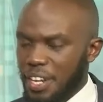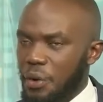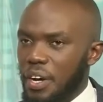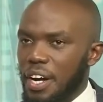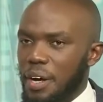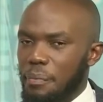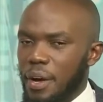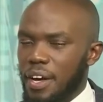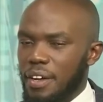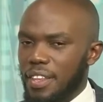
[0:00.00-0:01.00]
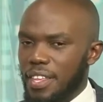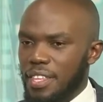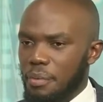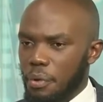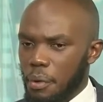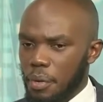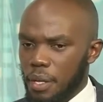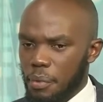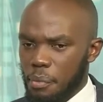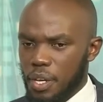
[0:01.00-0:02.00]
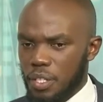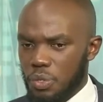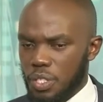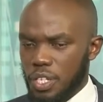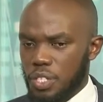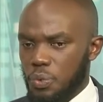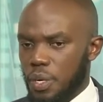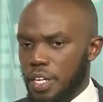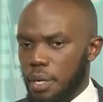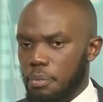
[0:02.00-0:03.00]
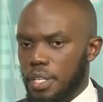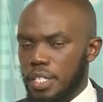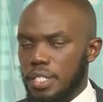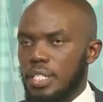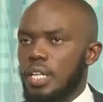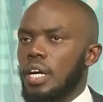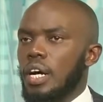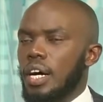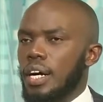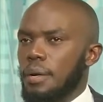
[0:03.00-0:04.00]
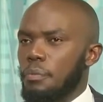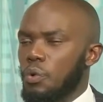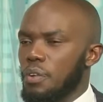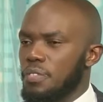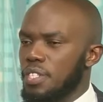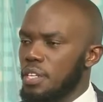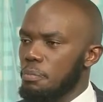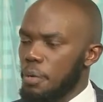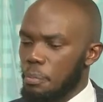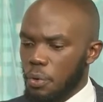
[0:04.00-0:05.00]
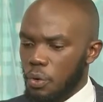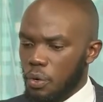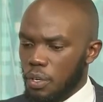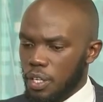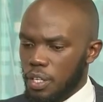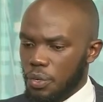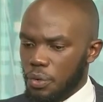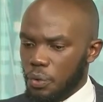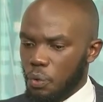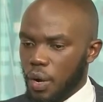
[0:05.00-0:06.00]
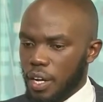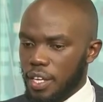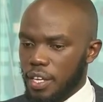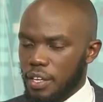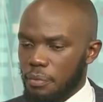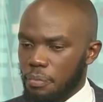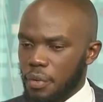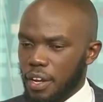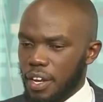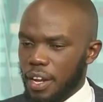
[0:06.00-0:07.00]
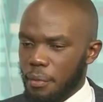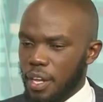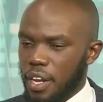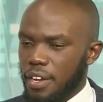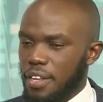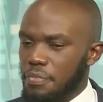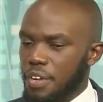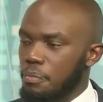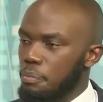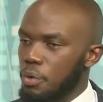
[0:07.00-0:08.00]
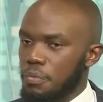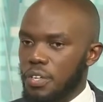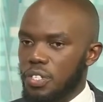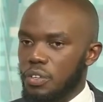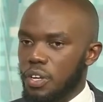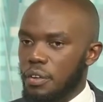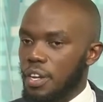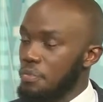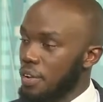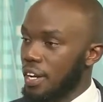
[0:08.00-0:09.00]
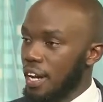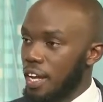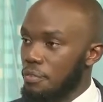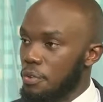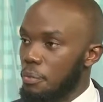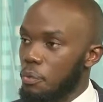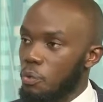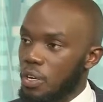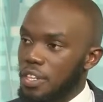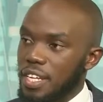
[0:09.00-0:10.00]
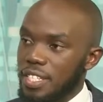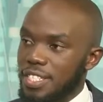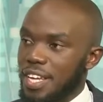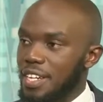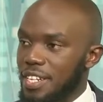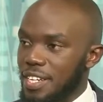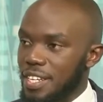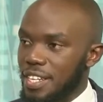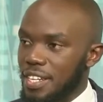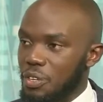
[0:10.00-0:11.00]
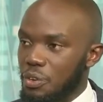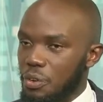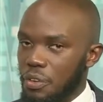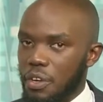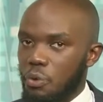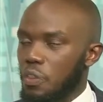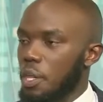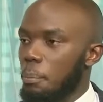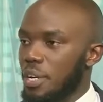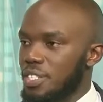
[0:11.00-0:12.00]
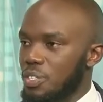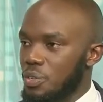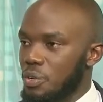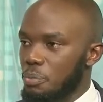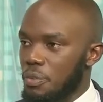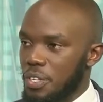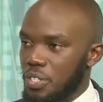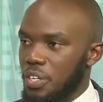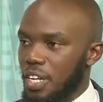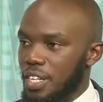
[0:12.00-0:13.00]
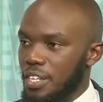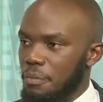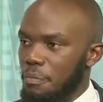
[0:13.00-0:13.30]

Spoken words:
Now, another thing probably, maybe as we try to wind up this, we've seen people, working in a different profession, a different line from what they studied in, what they pursued professionally.